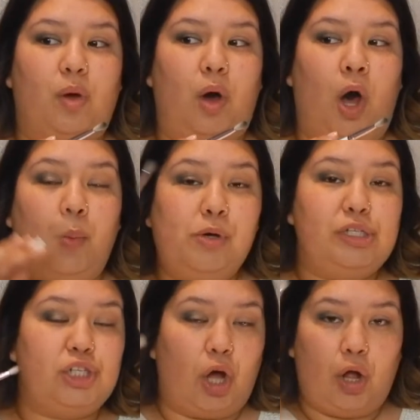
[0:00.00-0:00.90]

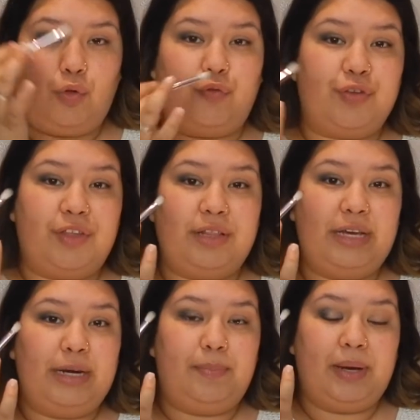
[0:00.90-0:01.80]
almost all over the
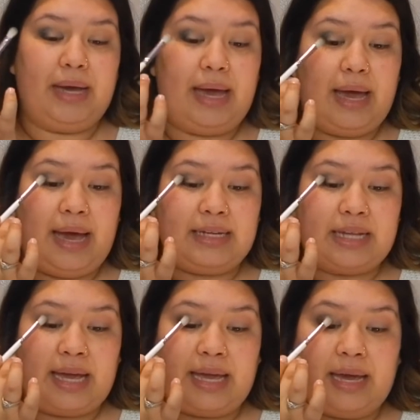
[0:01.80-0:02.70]
lid, but as
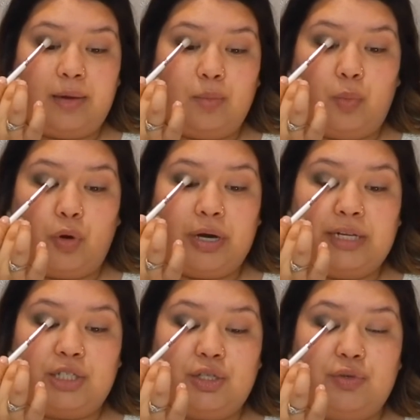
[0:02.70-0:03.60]
I get more
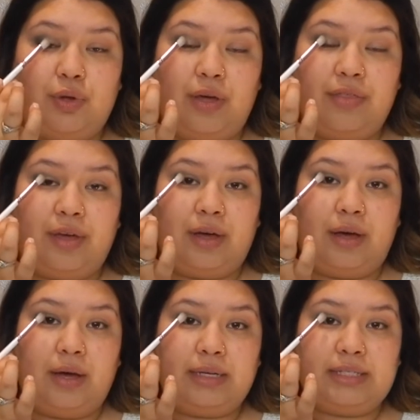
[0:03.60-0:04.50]
into
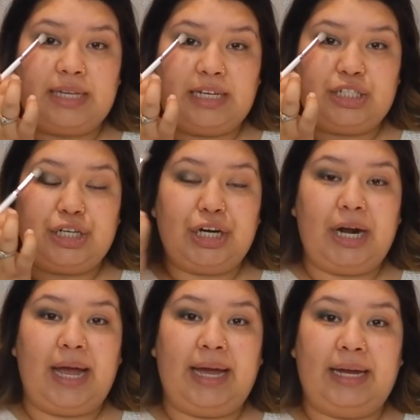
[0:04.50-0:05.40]
the center
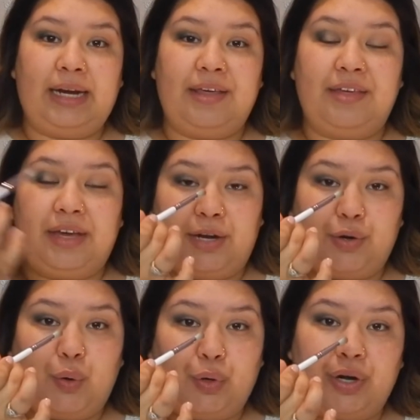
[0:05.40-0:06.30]
and the inner
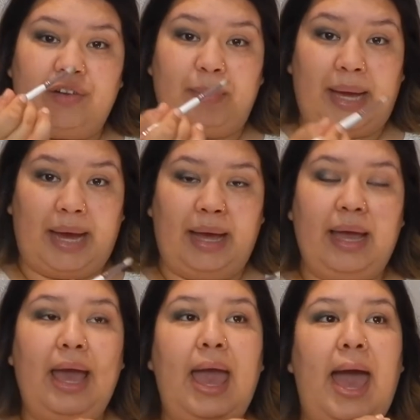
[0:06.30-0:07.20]
corner of my
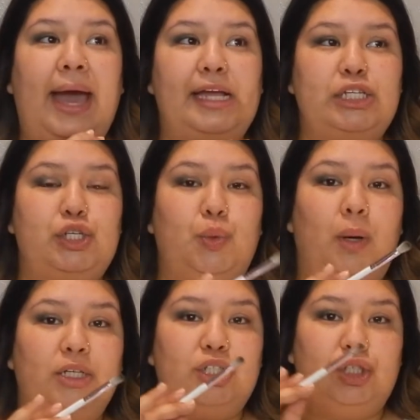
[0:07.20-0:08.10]
eye, I do
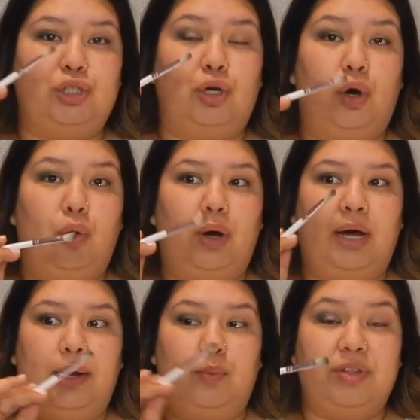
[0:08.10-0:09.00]
want to go
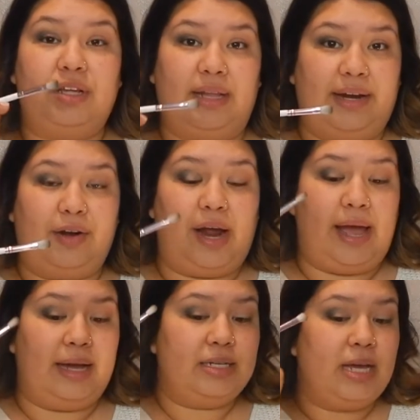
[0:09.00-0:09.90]
with a lighter
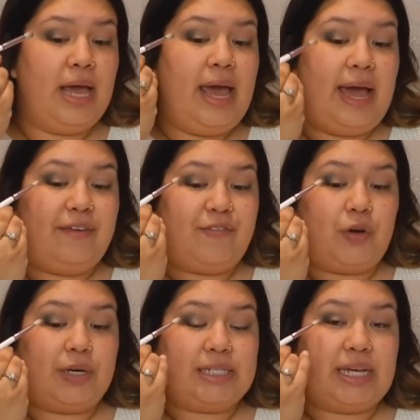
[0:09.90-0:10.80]
hand and
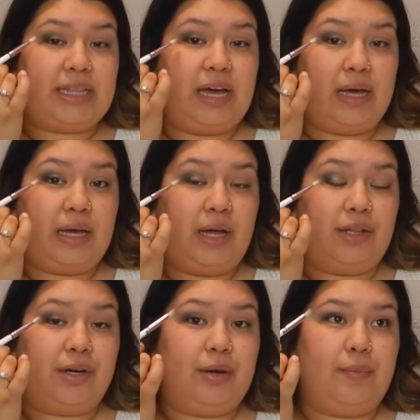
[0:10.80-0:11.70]
focus like the
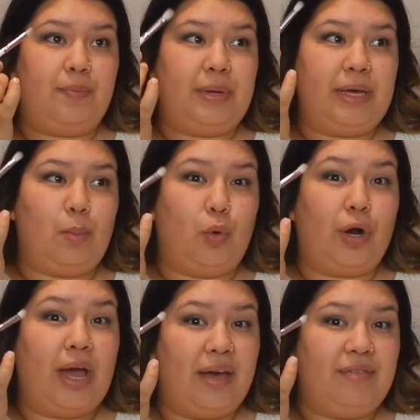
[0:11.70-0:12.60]
color being more
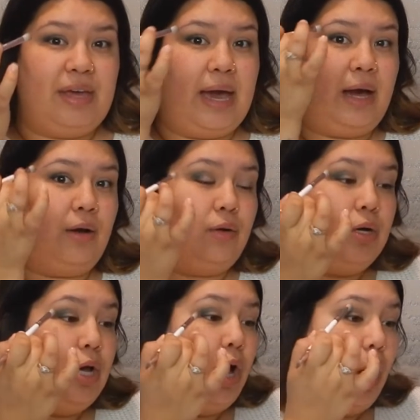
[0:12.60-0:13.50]
heavy out
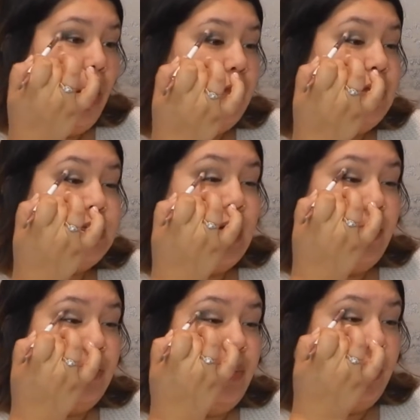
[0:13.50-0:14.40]
on this
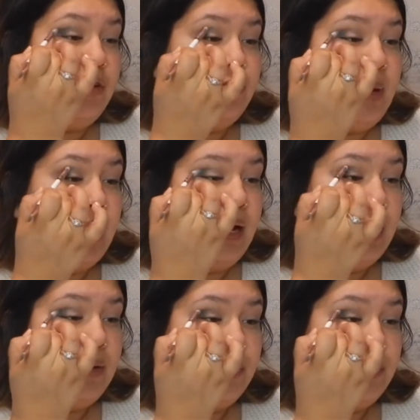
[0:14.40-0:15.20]
outer part of my eye.